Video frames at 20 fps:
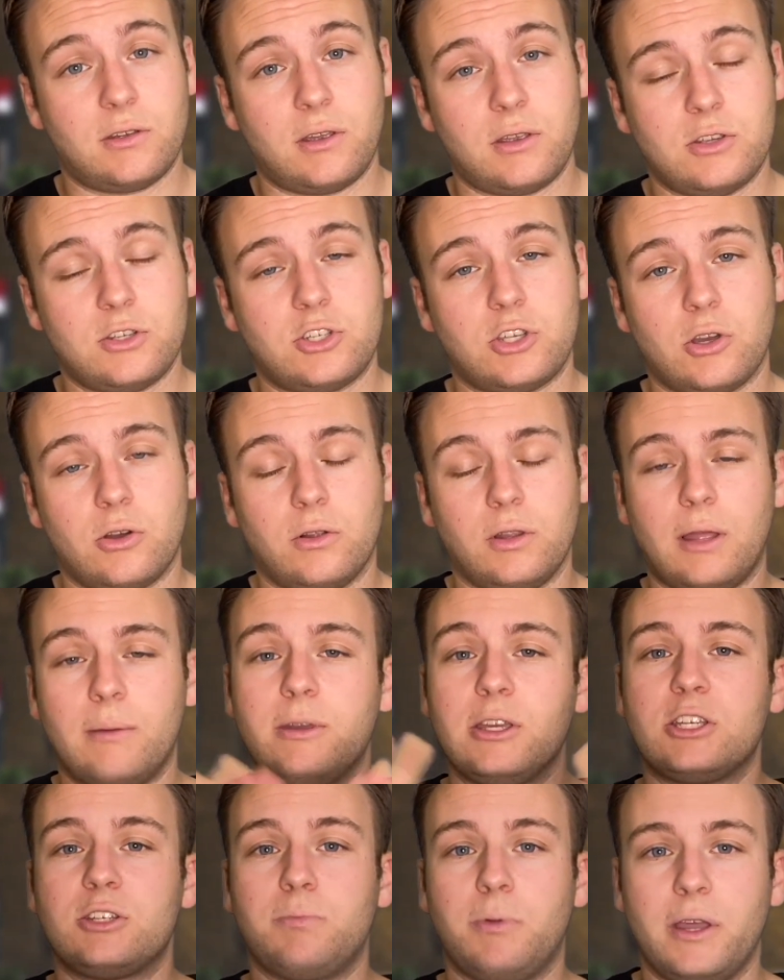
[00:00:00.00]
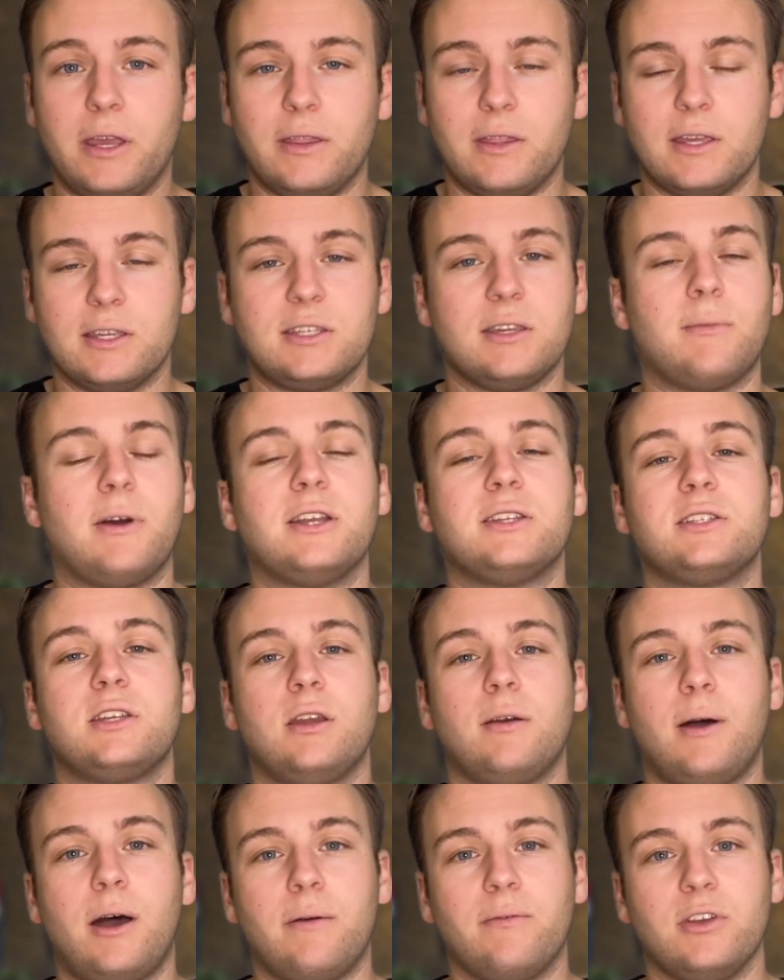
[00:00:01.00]
So let me explain this. It might seem
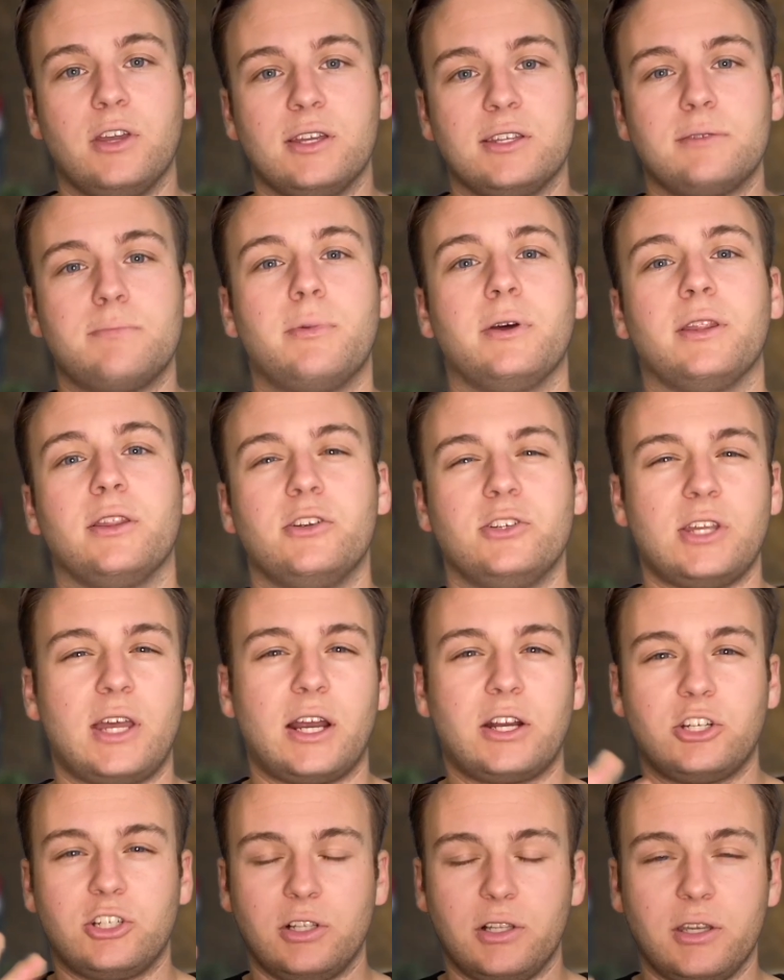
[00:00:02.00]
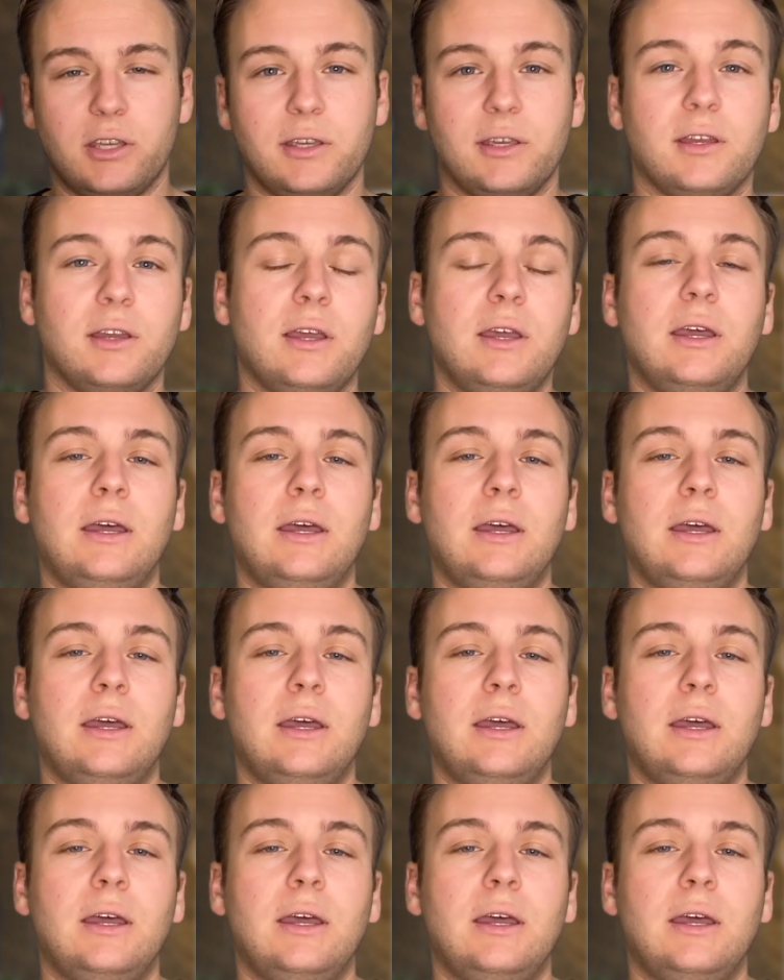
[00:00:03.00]
obvious, but there's actually